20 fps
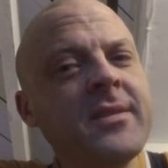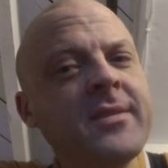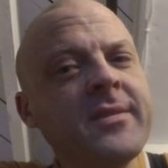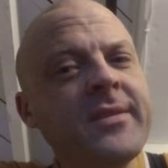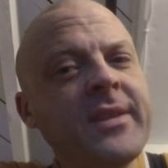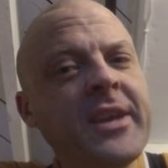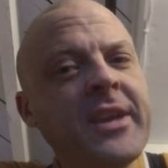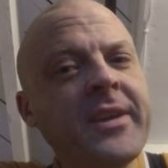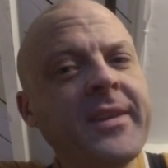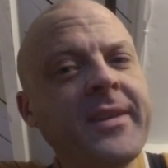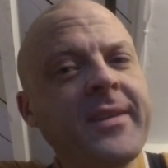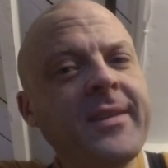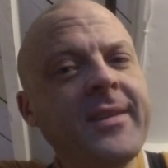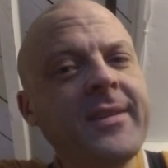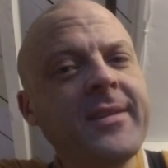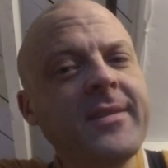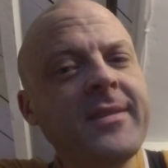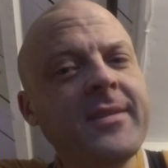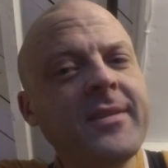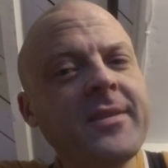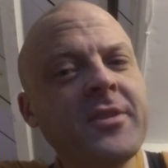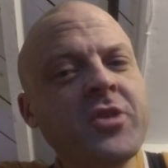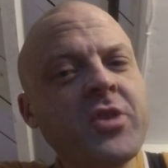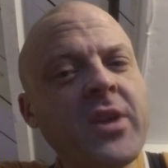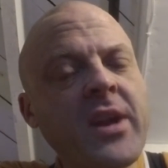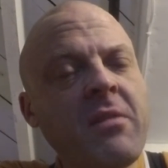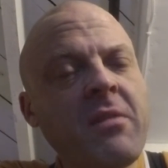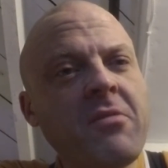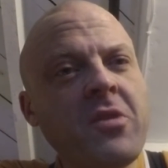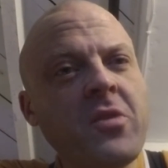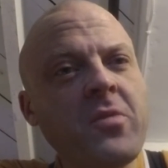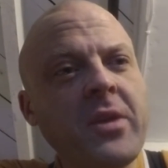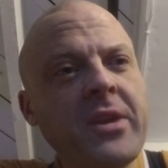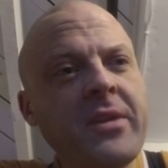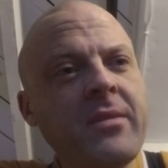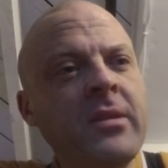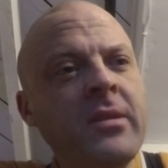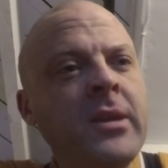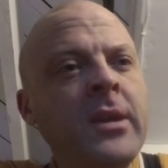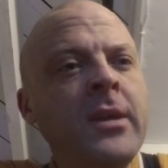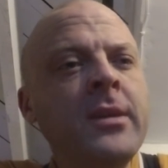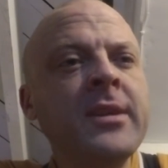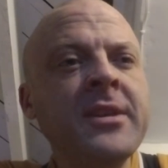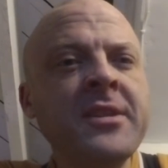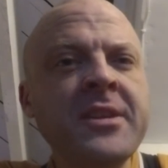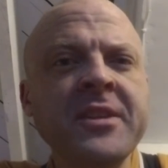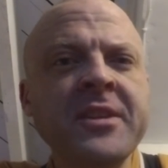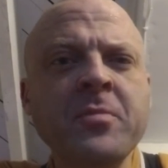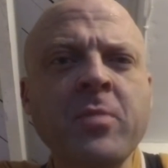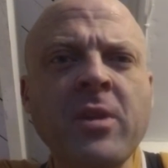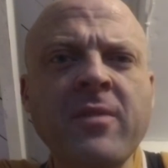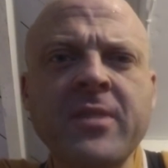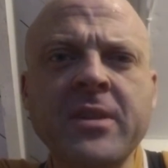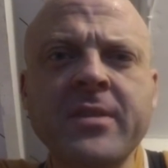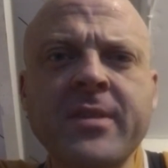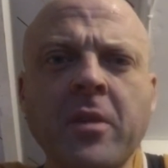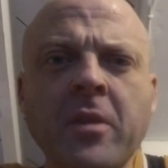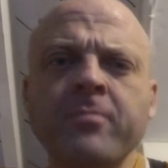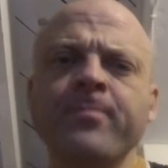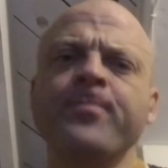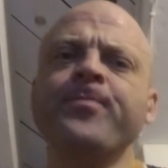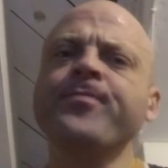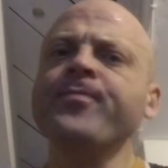And the TrainerRoad one, I think is perfect. So,